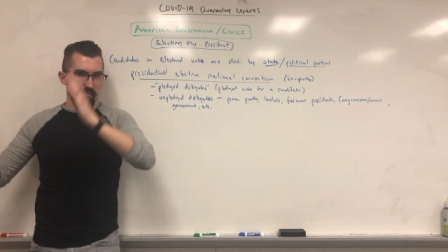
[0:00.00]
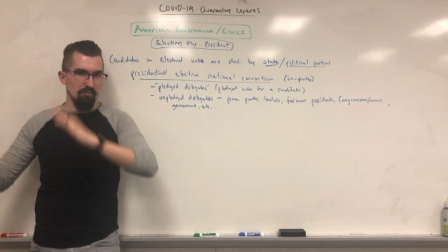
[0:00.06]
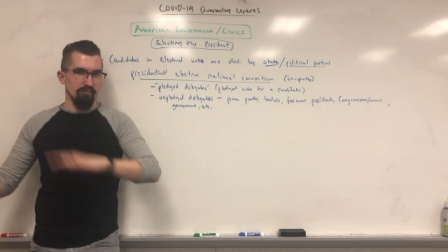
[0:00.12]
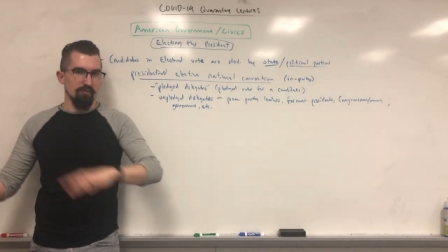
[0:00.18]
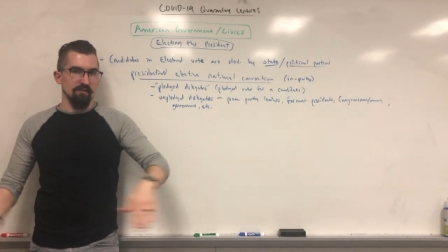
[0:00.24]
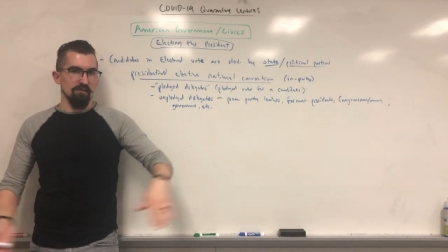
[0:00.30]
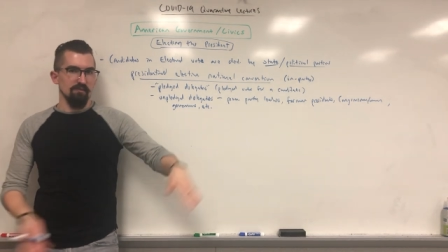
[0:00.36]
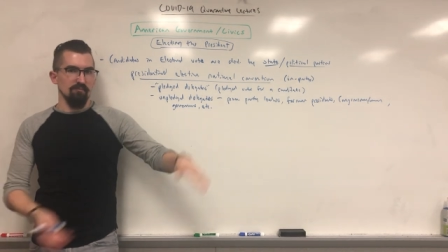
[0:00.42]
but
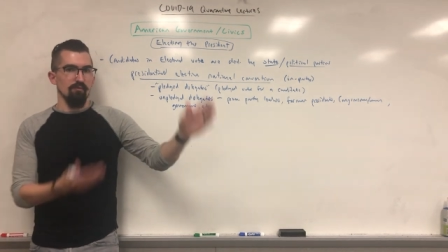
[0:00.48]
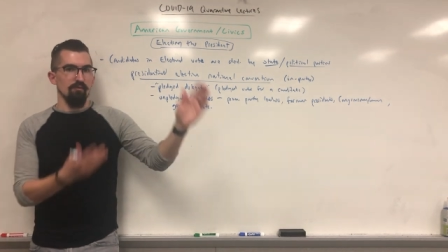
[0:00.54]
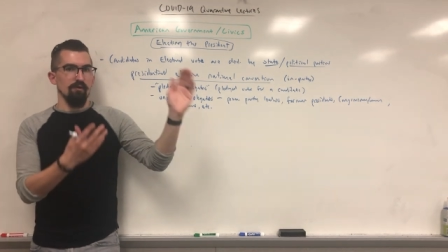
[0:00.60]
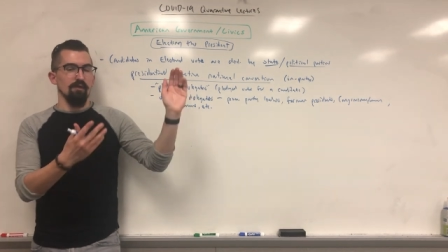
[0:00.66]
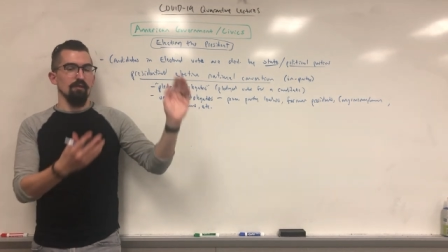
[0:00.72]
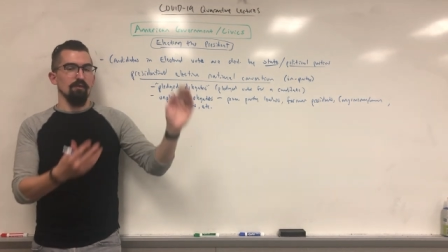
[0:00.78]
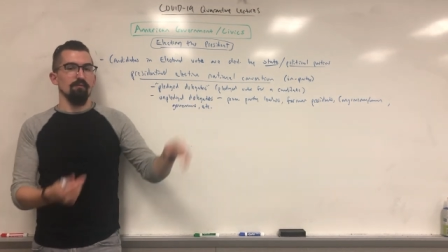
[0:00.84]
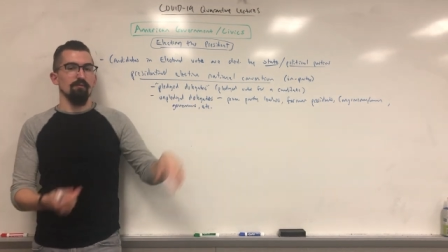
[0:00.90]
please
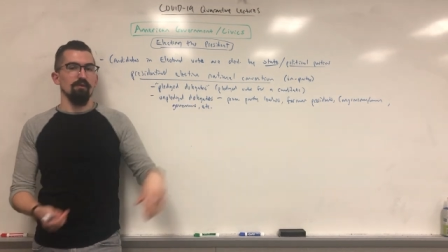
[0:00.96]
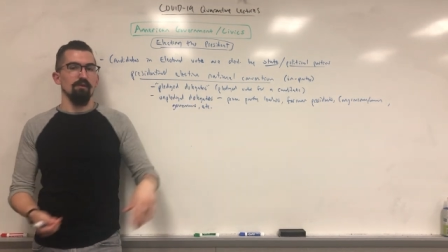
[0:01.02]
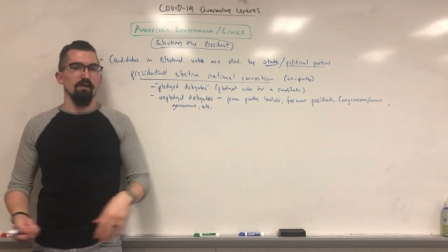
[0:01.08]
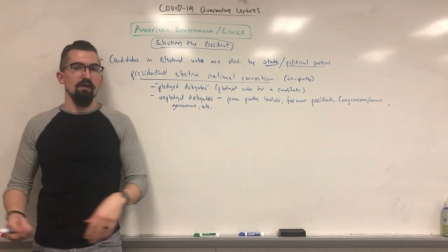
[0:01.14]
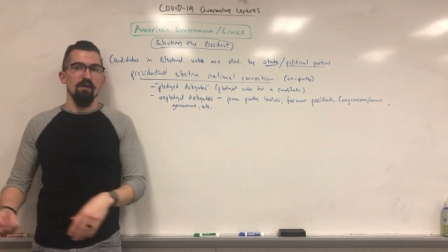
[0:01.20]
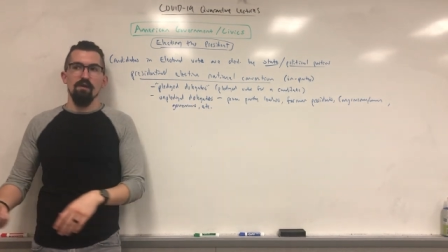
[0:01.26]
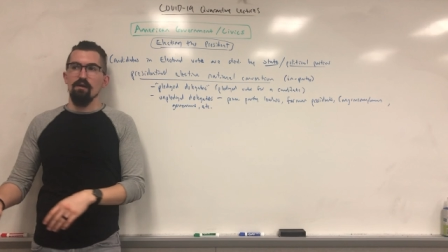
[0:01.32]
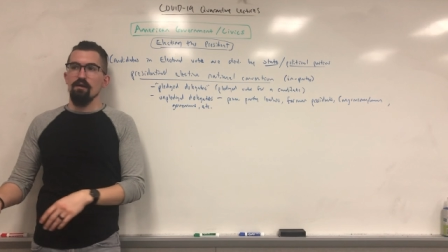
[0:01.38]
support
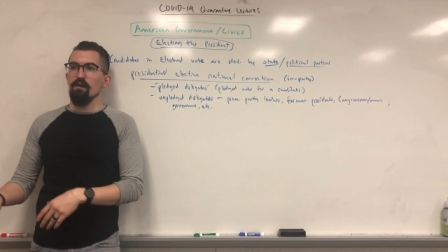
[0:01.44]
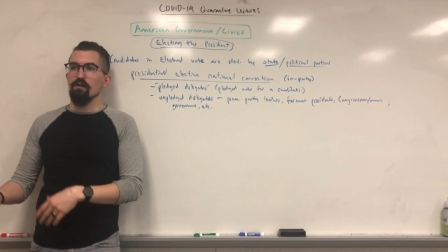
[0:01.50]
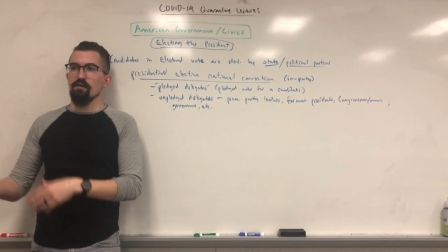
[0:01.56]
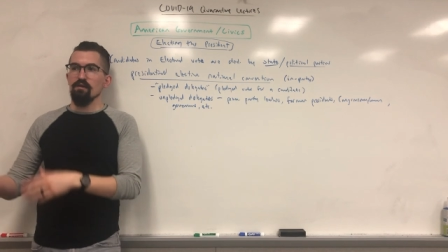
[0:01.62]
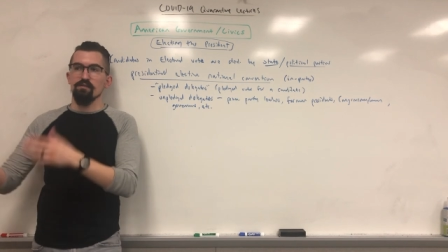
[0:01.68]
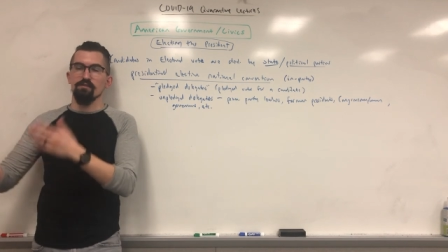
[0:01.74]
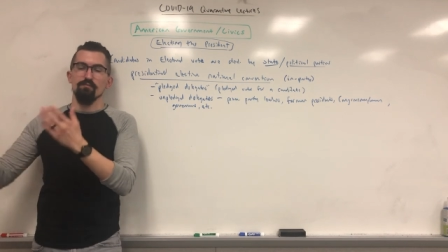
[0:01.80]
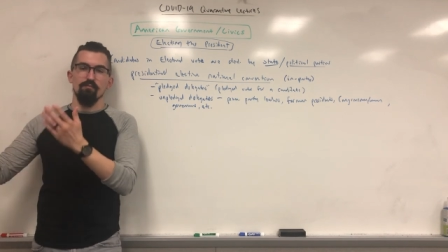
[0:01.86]
Hillary
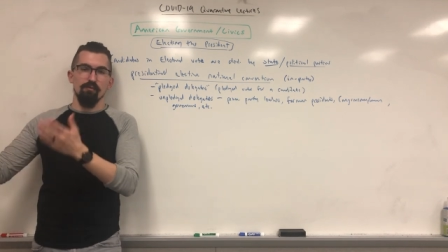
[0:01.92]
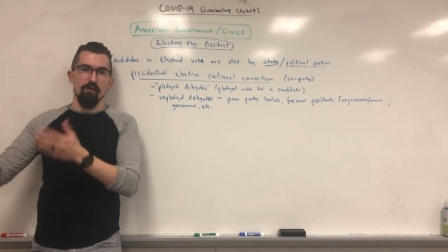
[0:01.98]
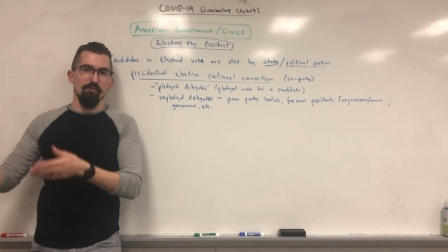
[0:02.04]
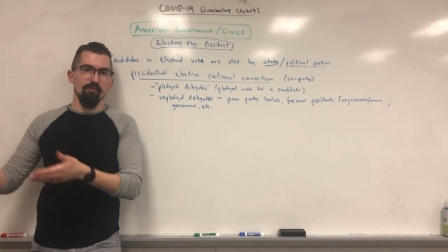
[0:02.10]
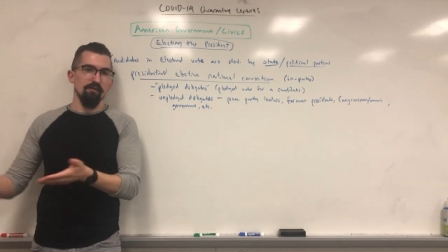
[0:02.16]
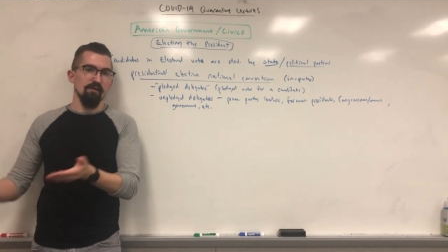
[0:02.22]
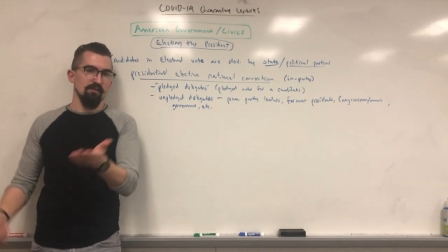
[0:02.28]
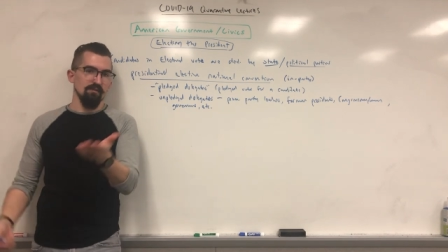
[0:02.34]
against the
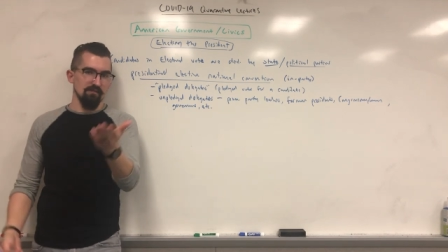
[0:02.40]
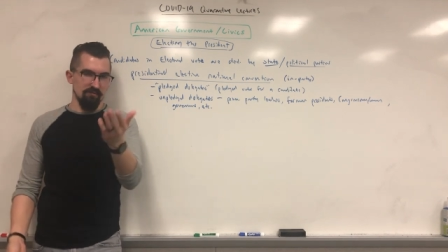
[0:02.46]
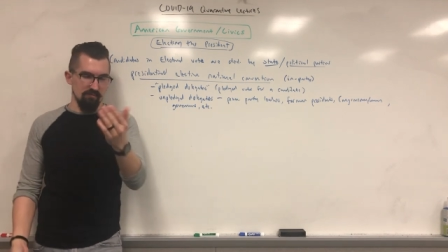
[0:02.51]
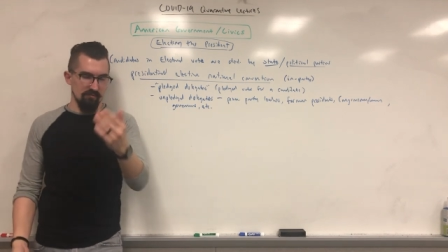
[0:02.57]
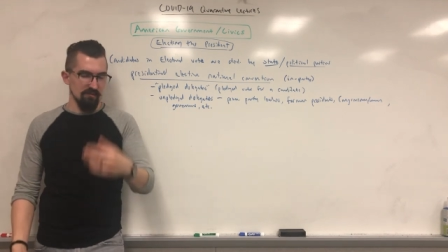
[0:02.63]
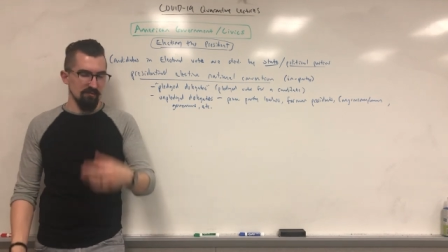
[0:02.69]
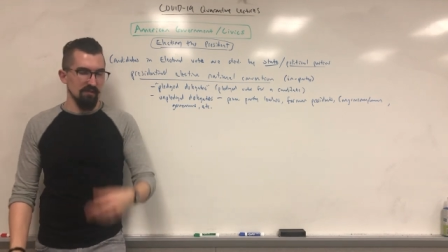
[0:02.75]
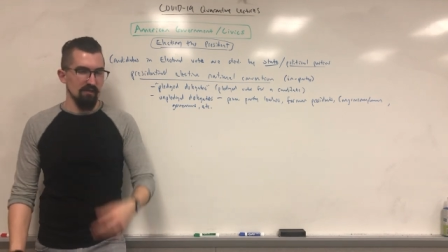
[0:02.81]
Republicans.
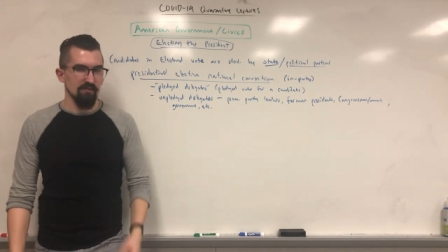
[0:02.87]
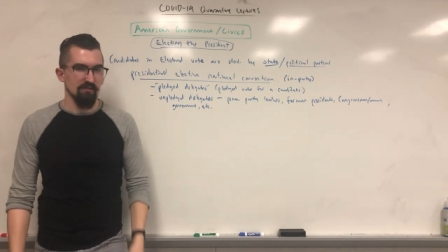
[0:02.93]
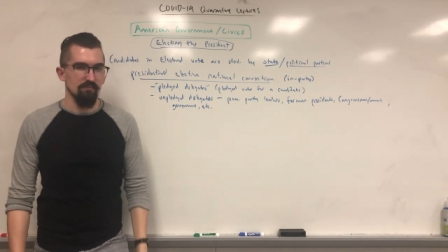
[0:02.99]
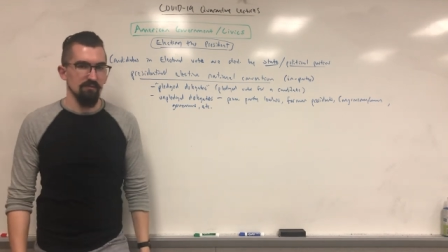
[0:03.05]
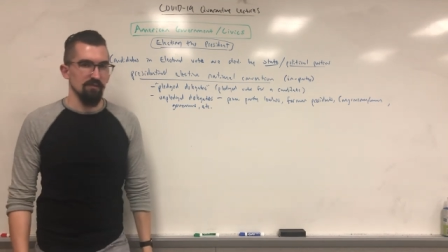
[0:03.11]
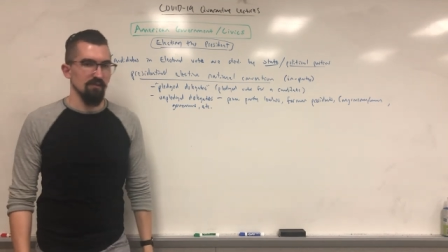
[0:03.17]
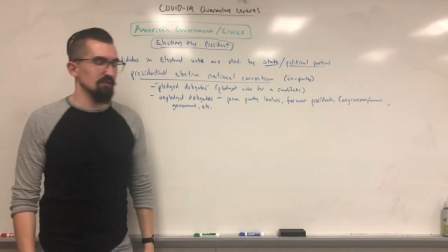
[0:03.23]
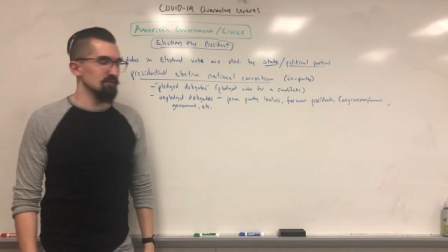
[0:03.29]
In this case,
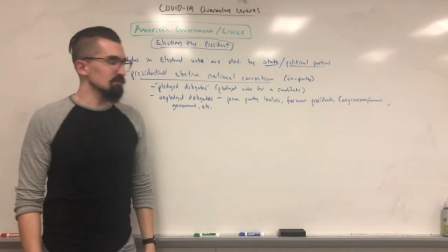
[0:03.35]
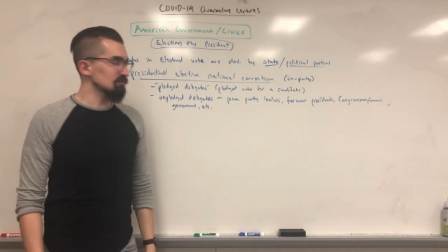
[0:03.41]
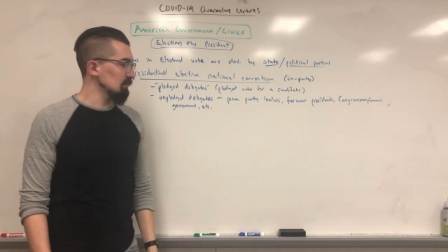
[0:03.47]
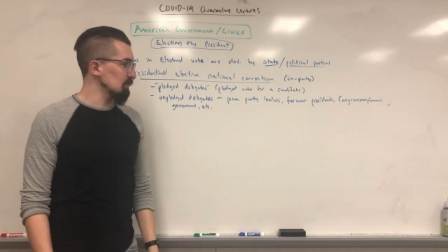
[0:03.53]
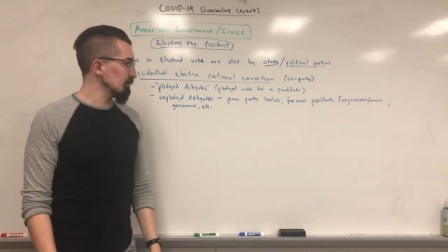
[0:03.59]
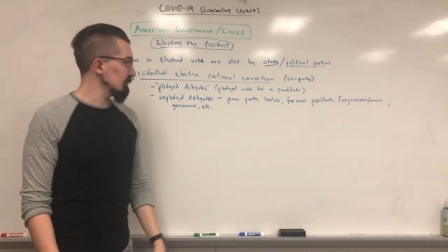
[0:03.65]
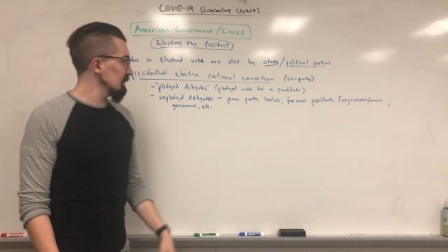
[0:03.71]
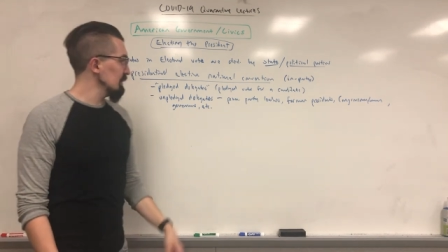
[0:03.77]
it was against
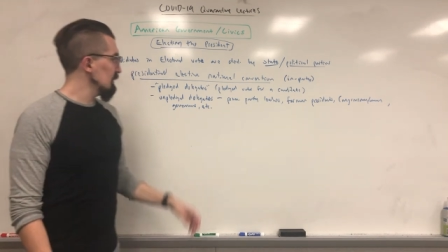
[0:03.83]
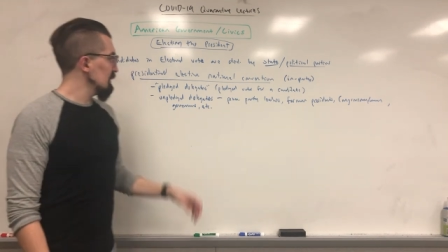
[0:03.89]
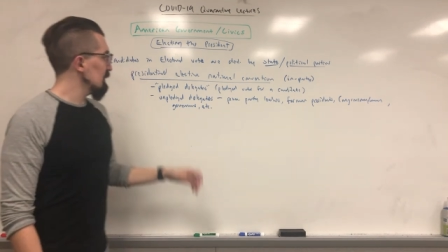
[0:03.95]
Trump.